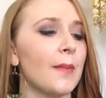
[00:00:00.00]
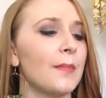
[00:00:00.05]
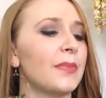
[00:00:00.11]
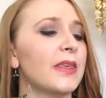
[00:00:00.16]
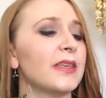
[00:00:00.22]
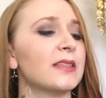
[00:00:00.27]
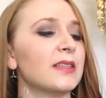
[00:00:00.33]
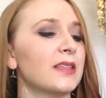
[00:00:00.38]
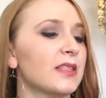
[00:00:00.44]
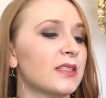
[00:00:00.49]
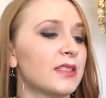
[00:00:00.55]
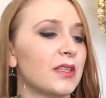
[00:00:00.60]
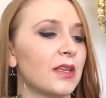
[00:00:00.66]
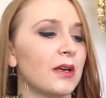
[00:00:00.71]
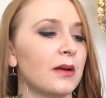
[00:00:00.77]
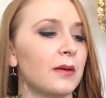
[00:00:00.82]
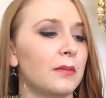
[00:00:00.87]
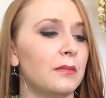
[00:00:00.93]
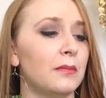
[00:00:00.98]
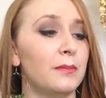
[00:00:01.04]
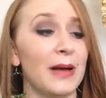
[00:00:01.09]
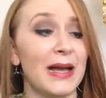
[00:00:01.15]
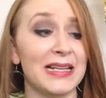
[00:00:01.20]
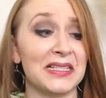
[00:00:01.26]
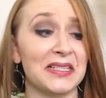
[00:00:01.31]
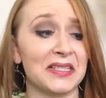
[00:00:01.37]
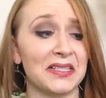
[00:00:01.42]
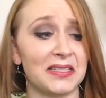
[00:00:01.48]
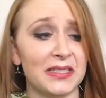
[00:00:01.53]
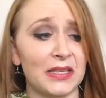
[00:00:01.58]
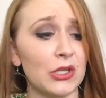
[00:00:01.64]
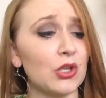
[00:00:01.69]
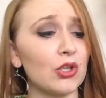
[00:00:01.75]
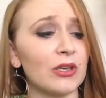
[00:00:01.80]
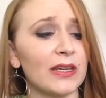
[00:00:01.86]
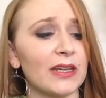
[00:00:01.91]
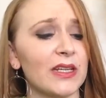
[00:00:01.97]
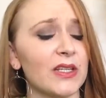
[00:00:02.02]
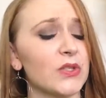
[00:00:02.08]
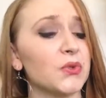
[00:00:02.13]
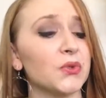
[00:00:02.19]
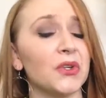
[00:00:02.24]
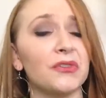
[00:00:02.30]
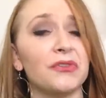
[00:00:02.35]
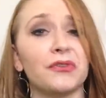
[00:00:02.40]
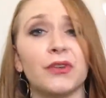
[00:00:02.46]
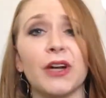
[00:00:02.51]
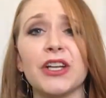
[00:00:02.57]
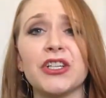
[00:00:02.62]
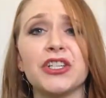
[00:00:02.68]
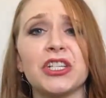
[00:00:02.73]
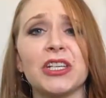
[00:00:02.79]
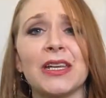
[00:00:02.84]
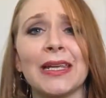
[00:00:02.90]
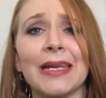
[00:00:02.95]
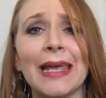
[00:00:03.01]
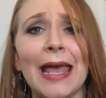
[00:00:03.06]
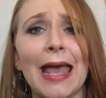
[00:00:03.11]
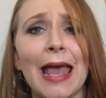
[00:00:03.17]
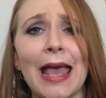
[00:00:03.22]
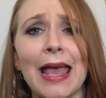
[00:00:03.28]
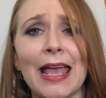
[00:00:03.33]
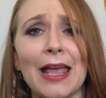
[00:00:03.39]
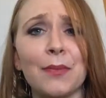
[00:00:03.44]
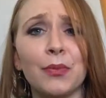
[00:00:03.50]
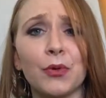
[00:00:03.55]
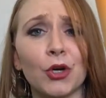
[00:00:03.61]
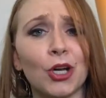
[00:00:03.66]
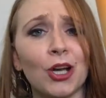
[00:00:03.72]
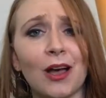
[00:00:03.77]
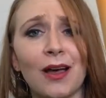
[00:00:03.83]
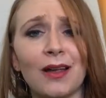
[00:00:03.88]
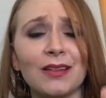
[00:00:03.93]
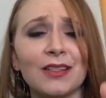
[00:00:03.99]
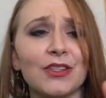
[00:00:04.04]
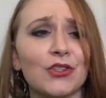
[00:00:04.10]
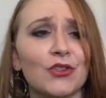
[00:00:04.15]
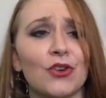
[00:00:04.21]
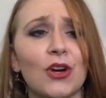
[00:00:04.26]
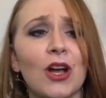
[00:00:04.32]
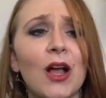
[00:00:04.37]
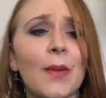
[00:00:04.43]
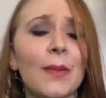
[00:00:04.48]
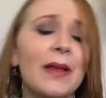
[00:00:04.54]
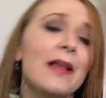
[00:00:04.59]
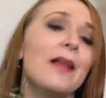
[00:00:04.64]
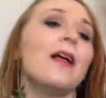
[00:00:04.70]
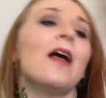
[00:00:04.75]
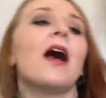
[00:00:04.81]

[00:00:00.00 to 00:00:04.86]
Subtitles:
This is by Silk. It is refreshing apricot scrub.